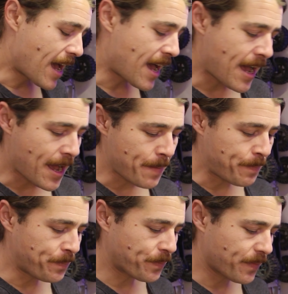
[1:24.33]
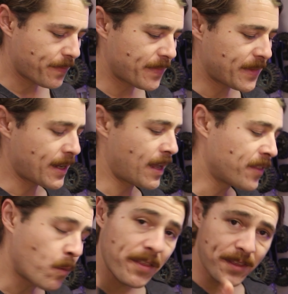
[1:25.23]

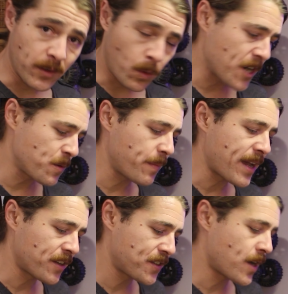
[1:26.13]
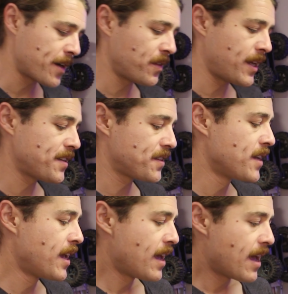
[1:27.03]
The one thing that worries me about the design on
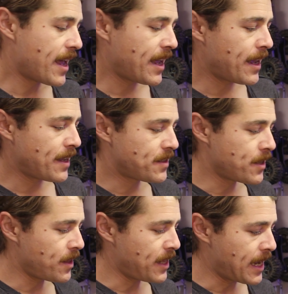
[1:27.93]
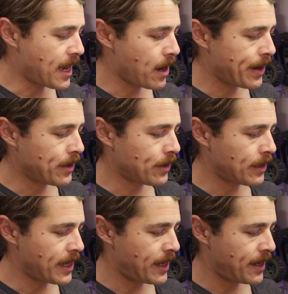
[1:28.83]
this is that the
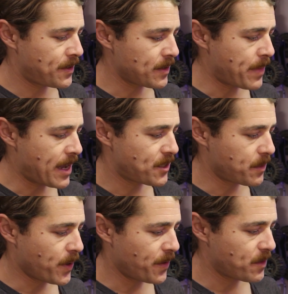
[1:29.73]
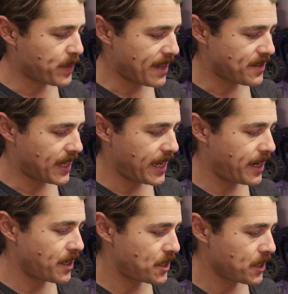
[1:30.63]
aerial is mounted upon this plastic
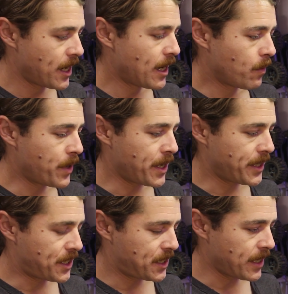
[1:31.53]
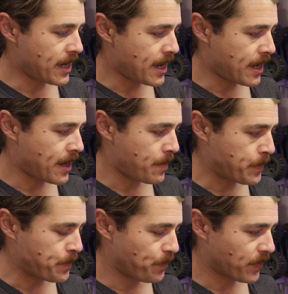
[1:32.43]
hinge, which
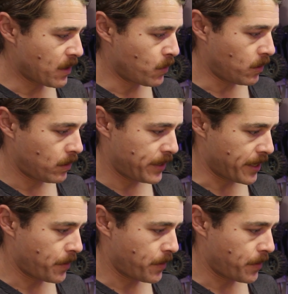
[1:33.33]
will,